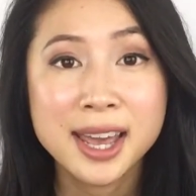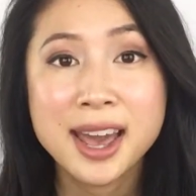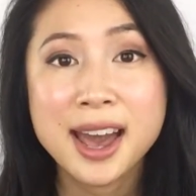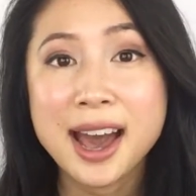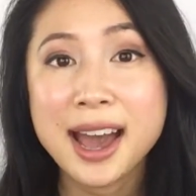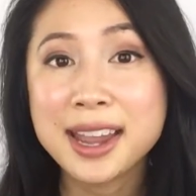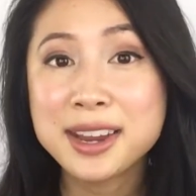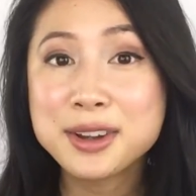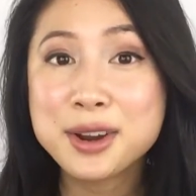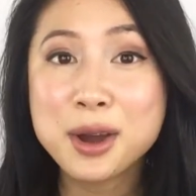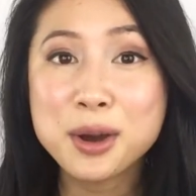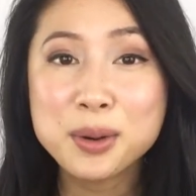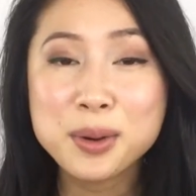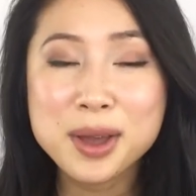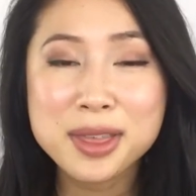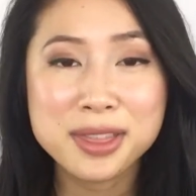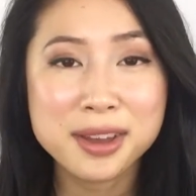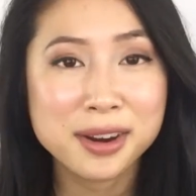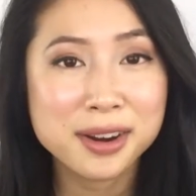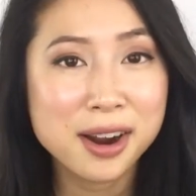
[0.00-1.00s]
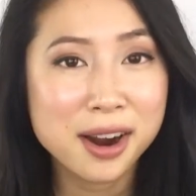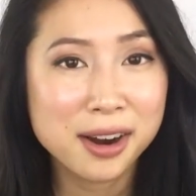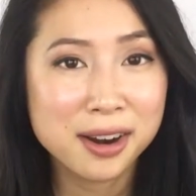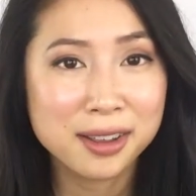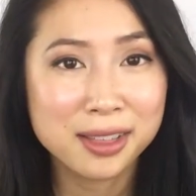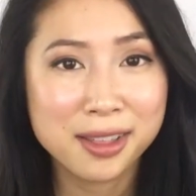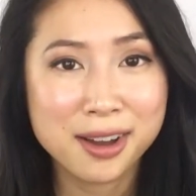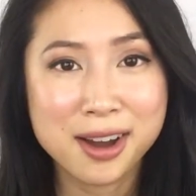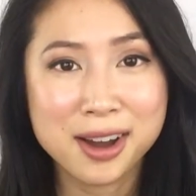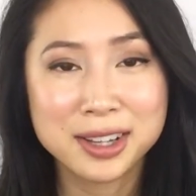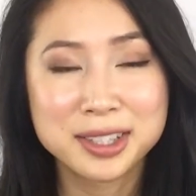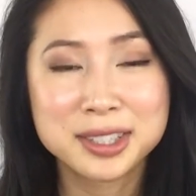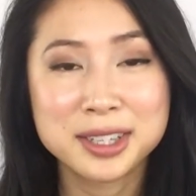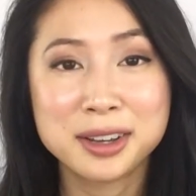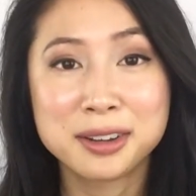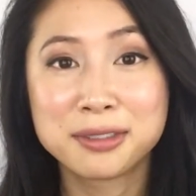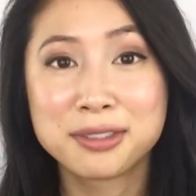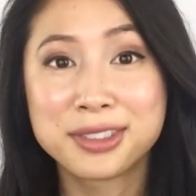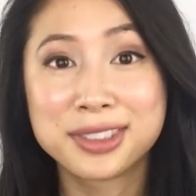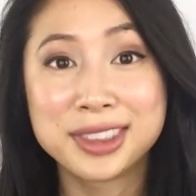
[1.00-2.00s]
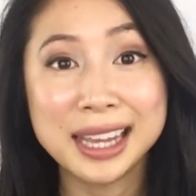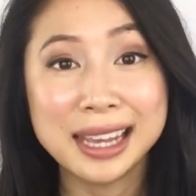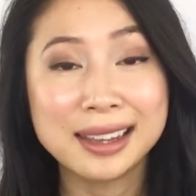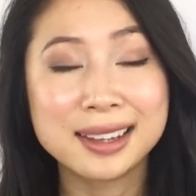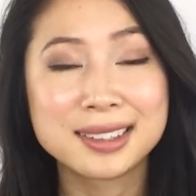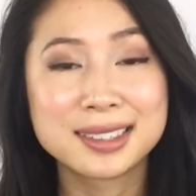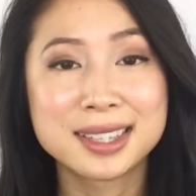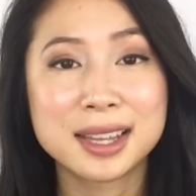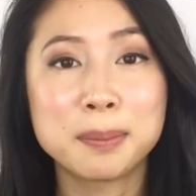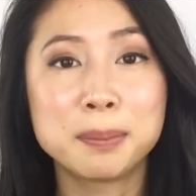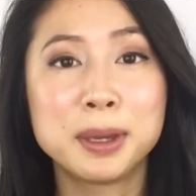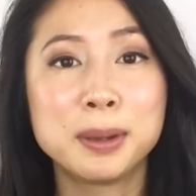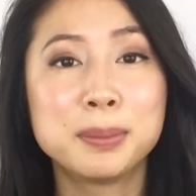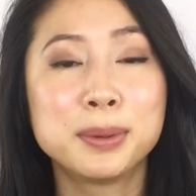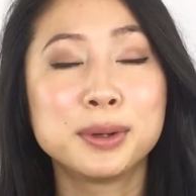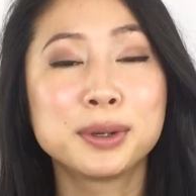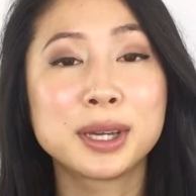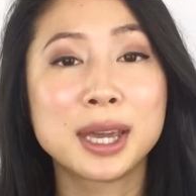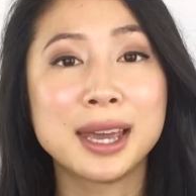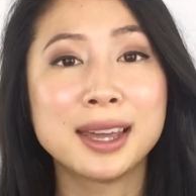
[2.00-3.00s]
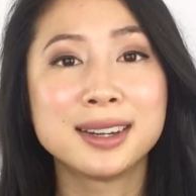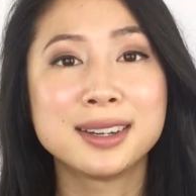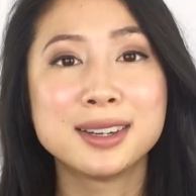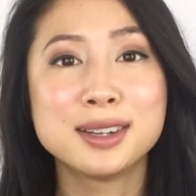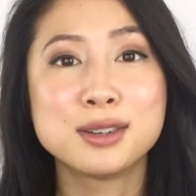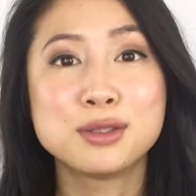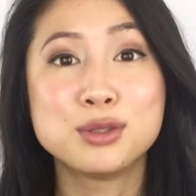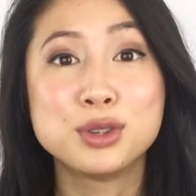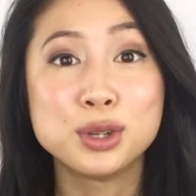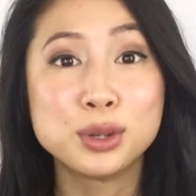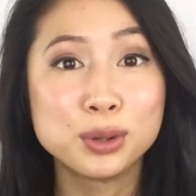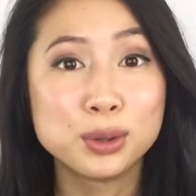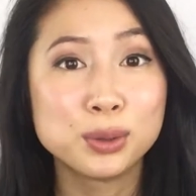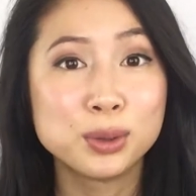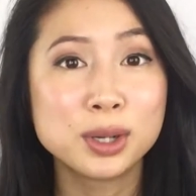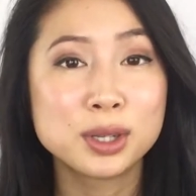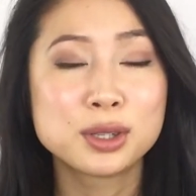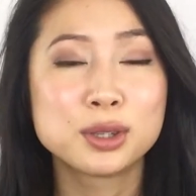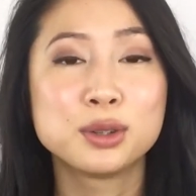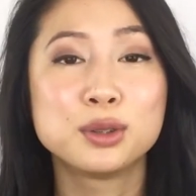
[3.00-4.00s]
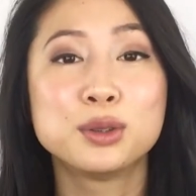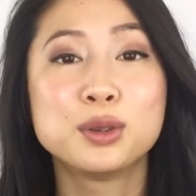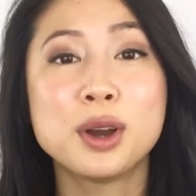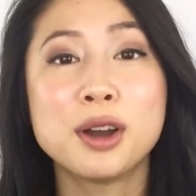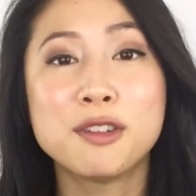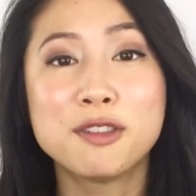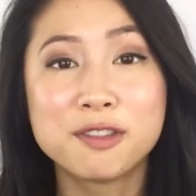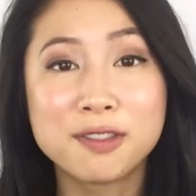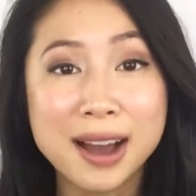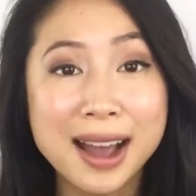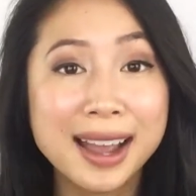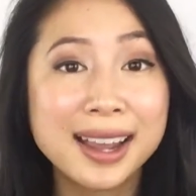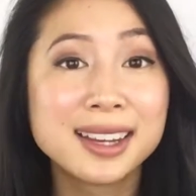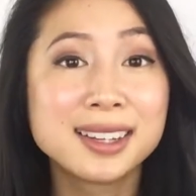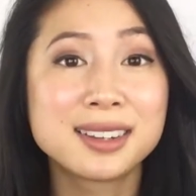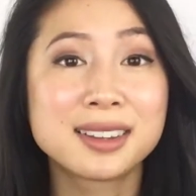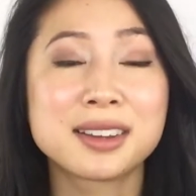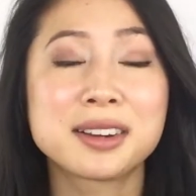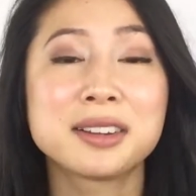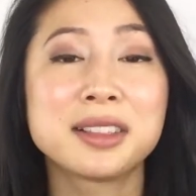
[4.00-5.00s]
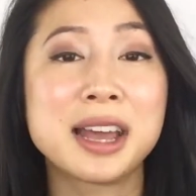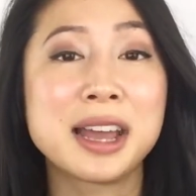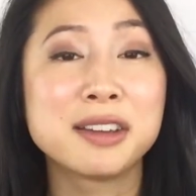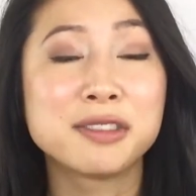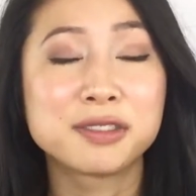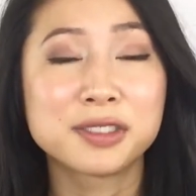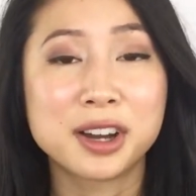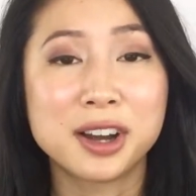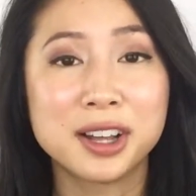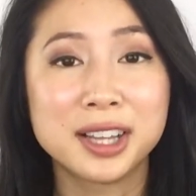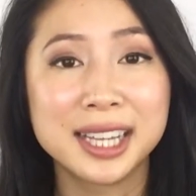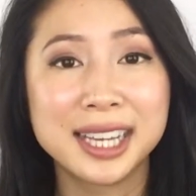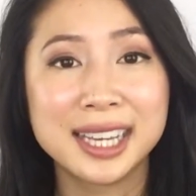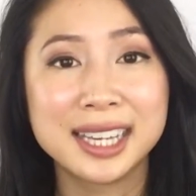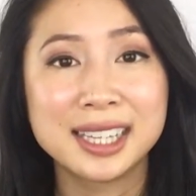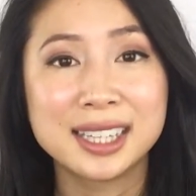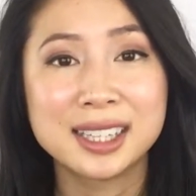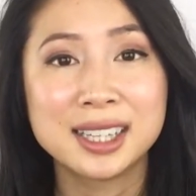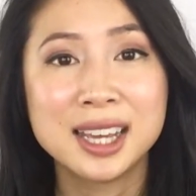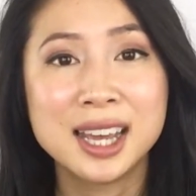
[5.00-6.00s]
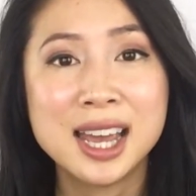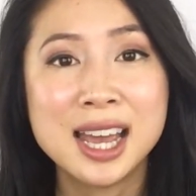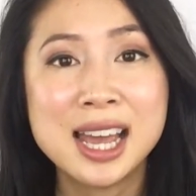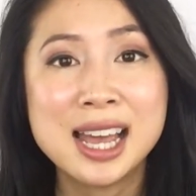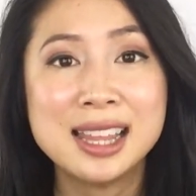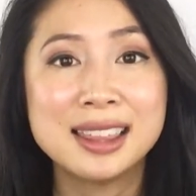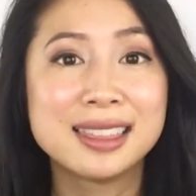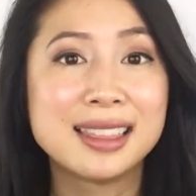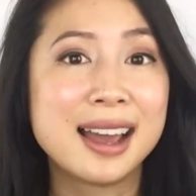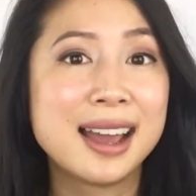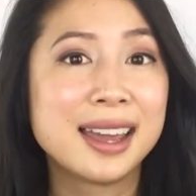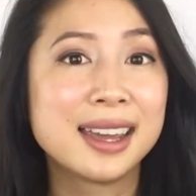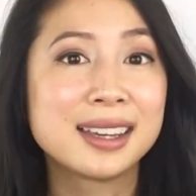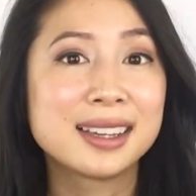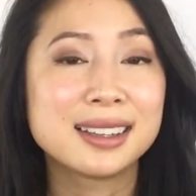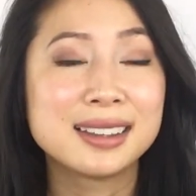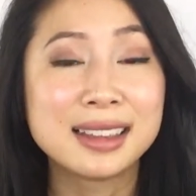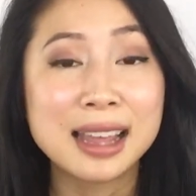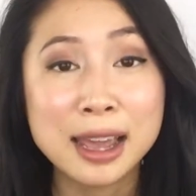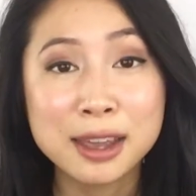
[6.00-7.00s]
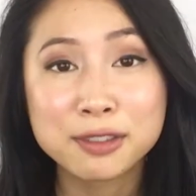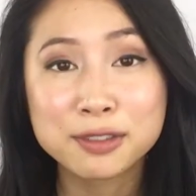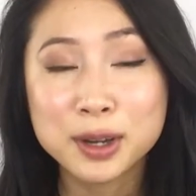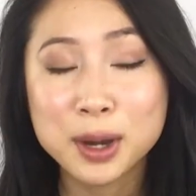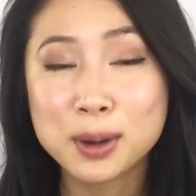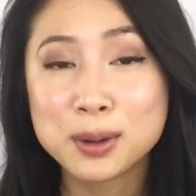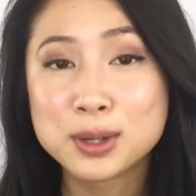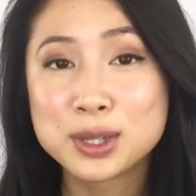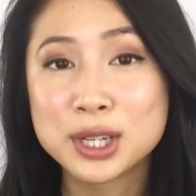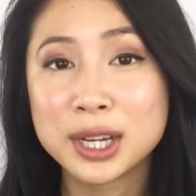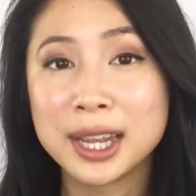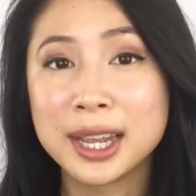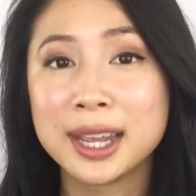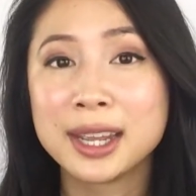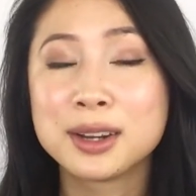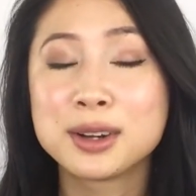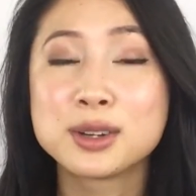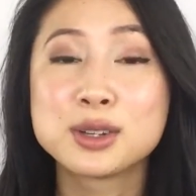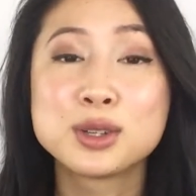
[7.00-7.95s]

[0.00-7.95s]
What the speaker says: I know there are lots of things that people can do to find their life calling, like life coaching or